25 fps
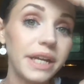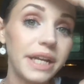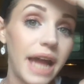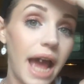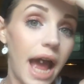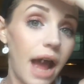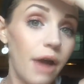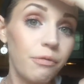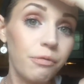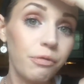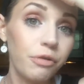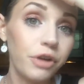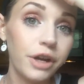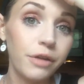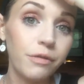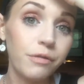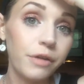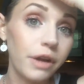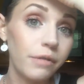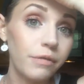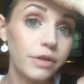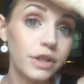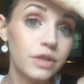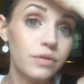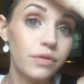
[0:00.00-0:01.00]
be in every
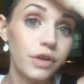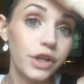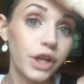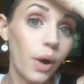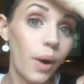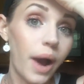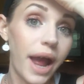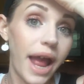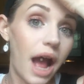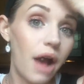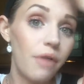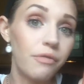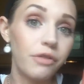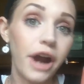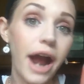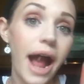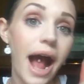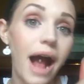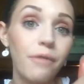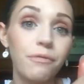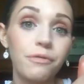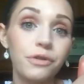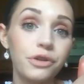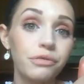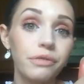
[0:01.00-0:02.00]
favorites video I ever
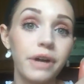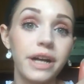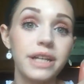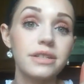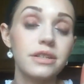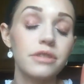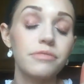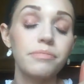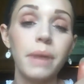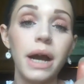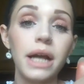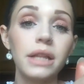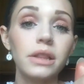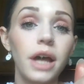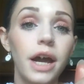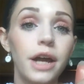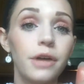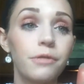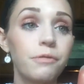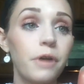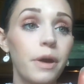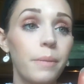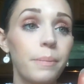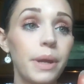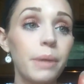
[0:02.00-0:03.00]
have for the rest of my
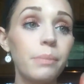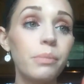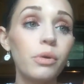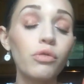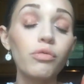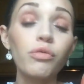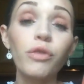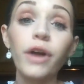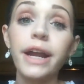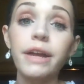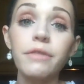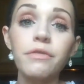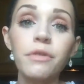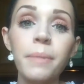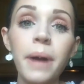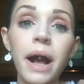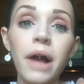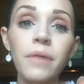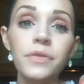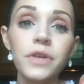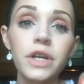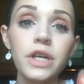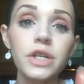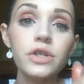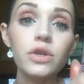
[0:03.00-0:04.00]
life. People rave
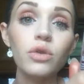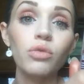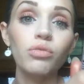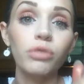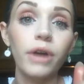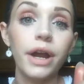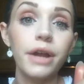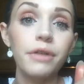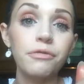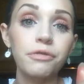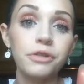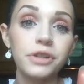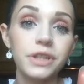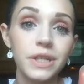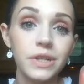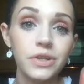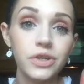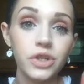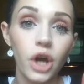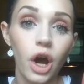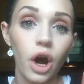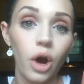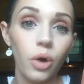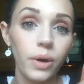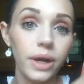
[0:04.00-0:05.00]
about this, rightfully
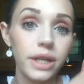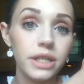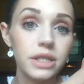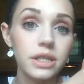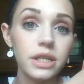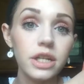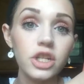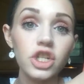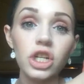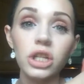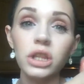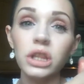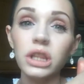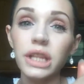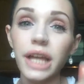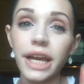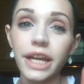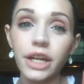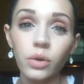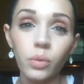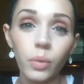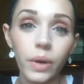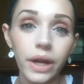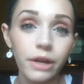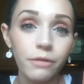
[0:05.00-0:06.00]
so. It's such a
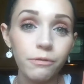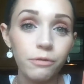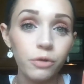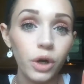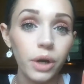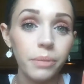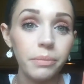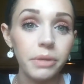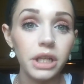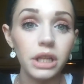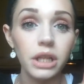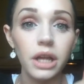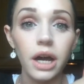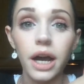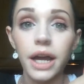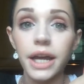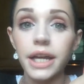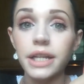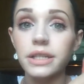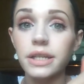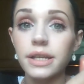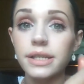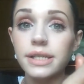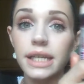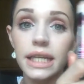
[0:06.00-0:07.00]
lightweight formula.
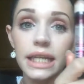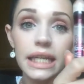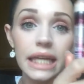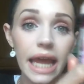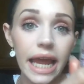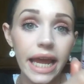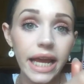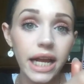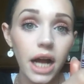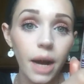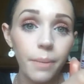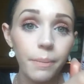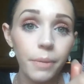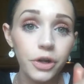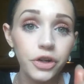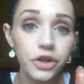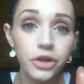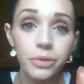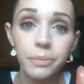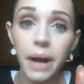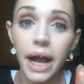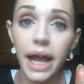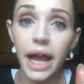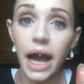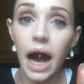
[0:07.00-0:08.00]
It doesn't cake up
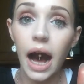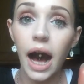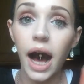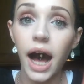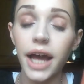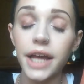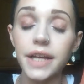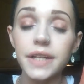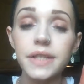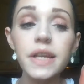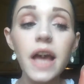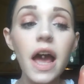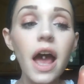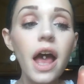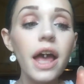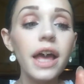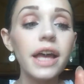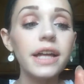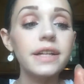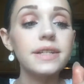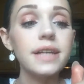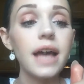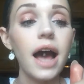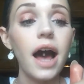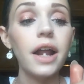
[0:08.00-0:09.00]
under my eyes.
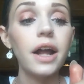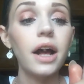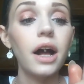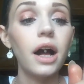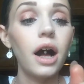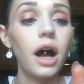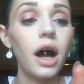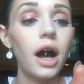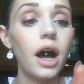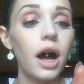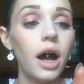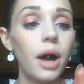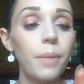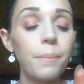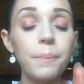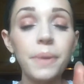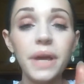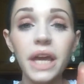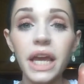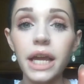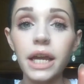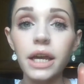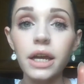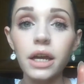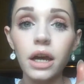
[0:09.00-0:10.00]
It's got a
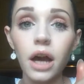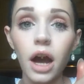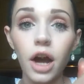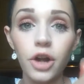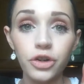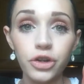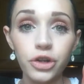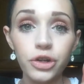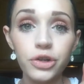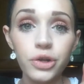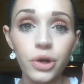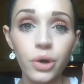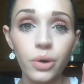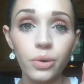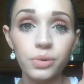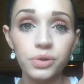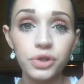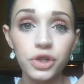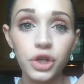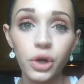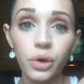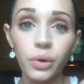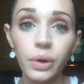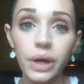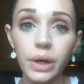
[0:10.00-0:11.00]
pink undertone
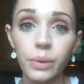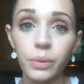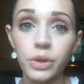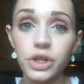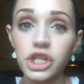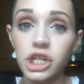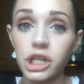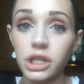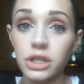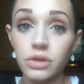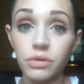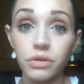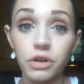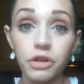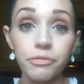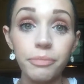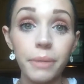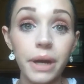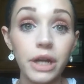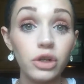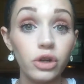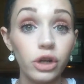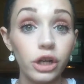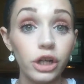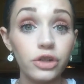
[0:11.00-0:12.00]
to it, which gets rid of
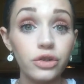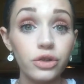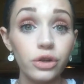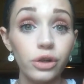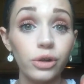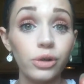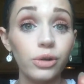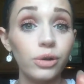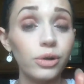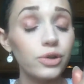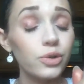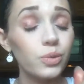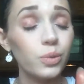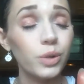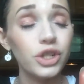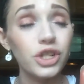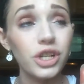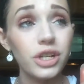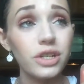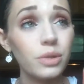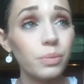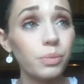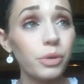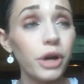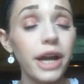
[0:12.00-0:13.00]
my dark circles, which
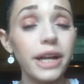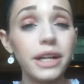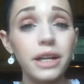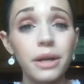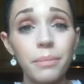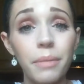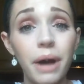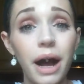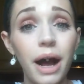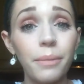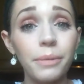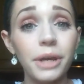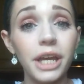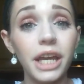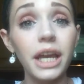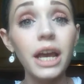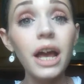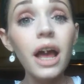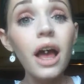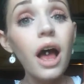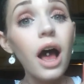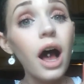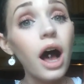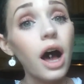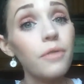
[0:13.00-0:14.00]
as a pregnant mommy
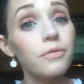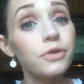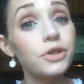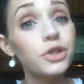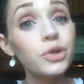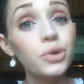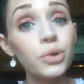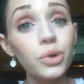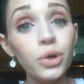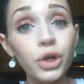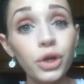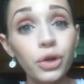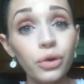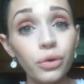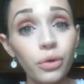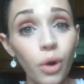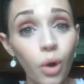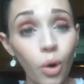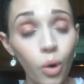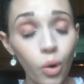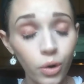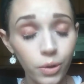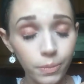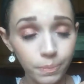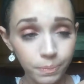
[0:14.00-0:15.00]
of a
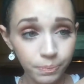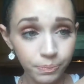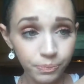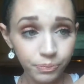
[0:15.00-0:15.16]
2-year-old,